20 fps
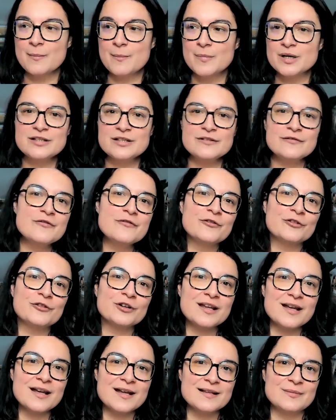But if you
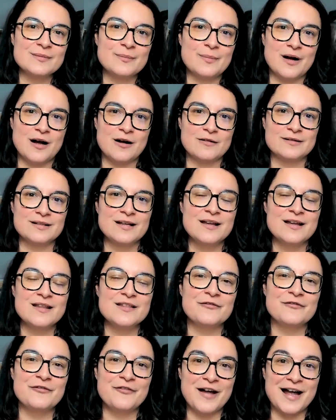forget about
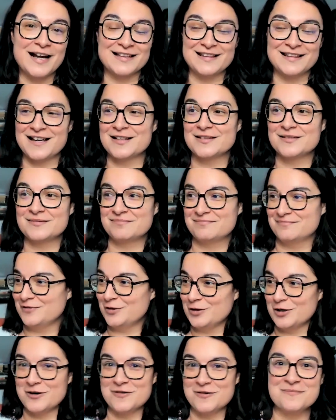the fact that
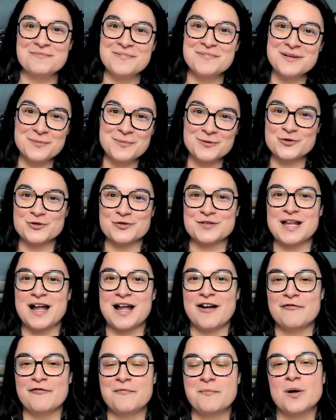people just
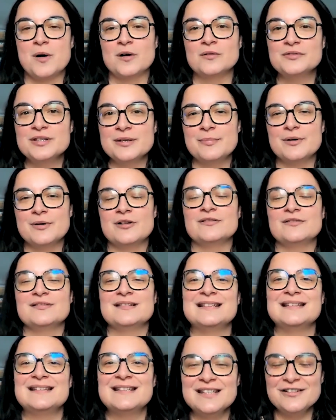have multiple
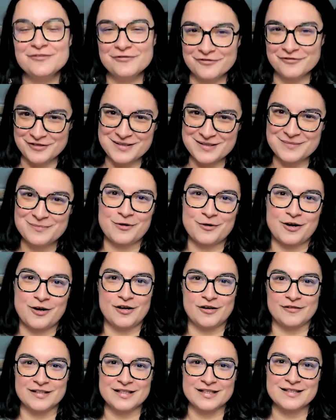different
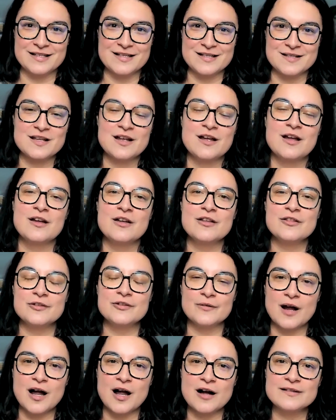priorities
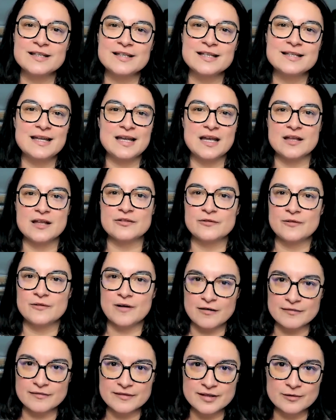throughout the day,
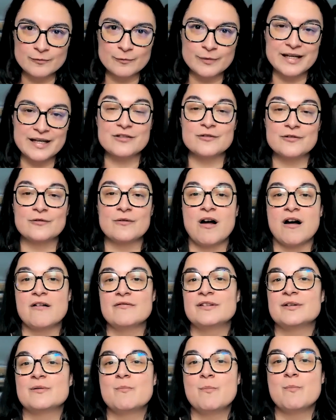throughout their week,
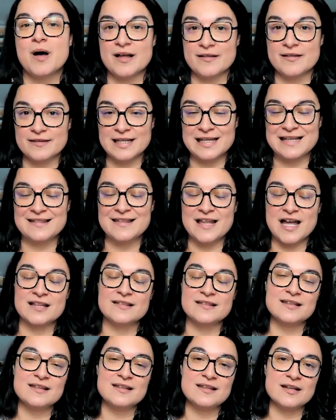throughout their month, and
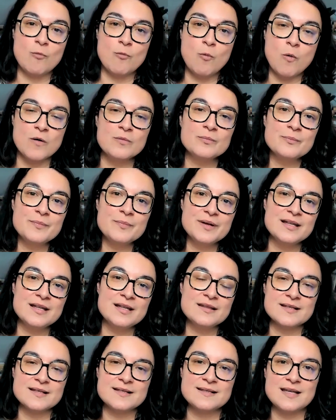that they won't be
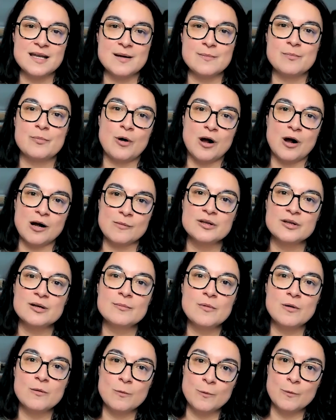in the same
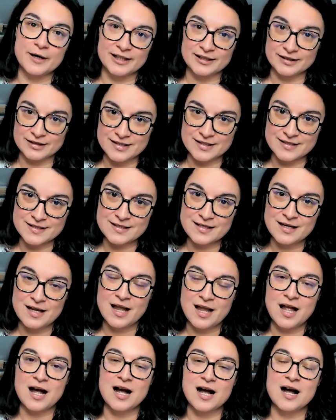problem awareness
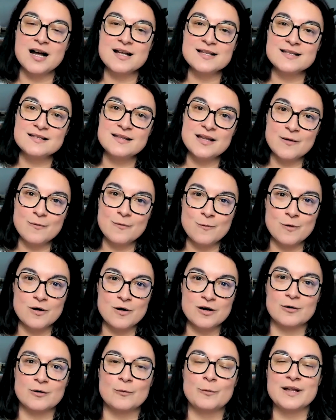as they
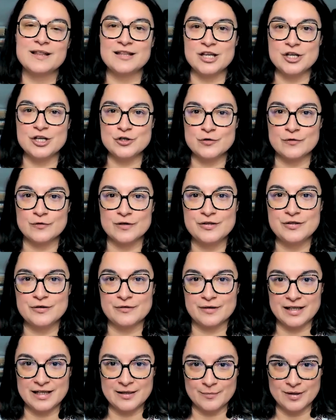were when they joined
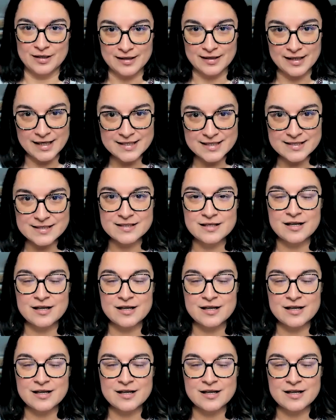your email list.